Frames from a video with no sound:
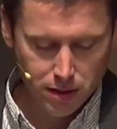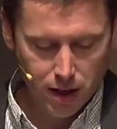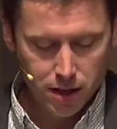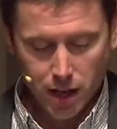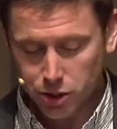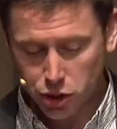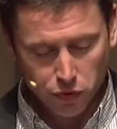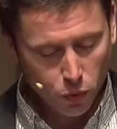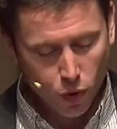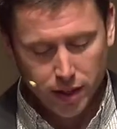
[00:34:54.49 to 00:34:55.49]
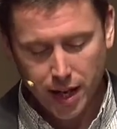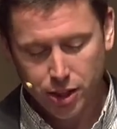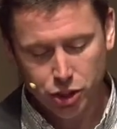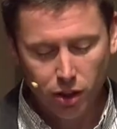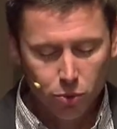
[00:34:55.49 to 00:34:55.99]
And not just for one
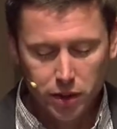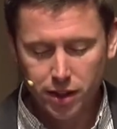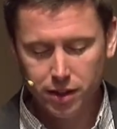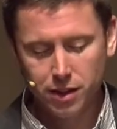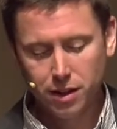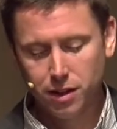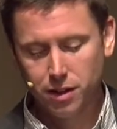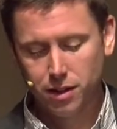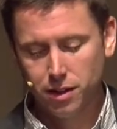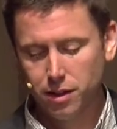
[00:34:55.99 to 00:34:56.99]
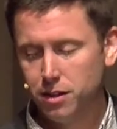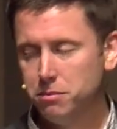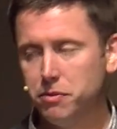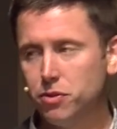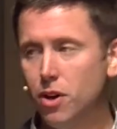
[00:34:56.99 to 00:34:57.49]
nation only,
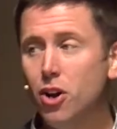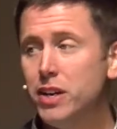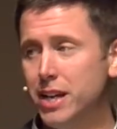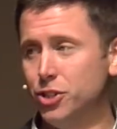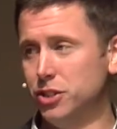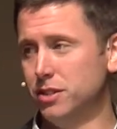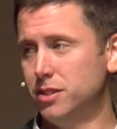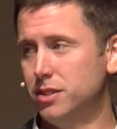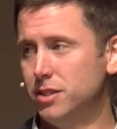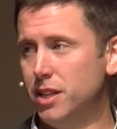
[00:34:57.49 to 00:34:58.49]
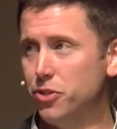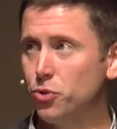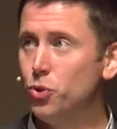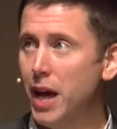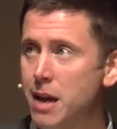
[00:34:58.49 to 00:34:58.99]
but for all nations, that
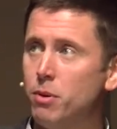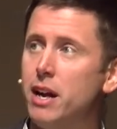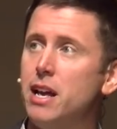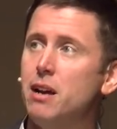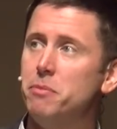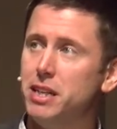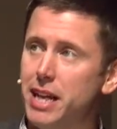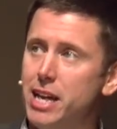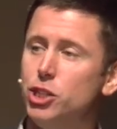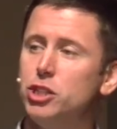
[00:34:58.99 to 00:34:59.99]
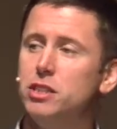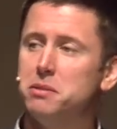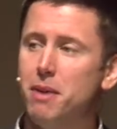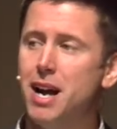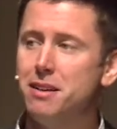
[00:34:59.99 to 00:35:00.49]
through Abraham the nations
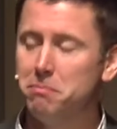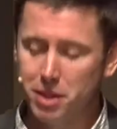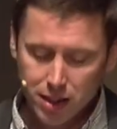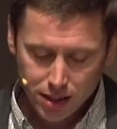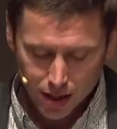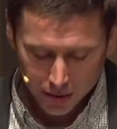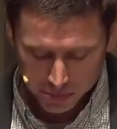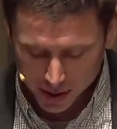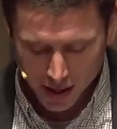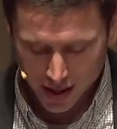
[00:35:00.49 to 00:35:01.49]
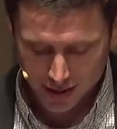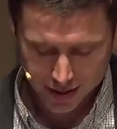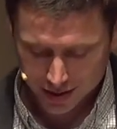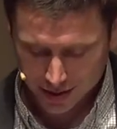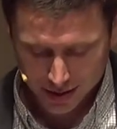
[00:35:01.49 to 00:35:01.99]
might be
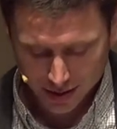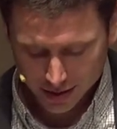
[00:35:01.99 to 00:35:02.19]
blessed.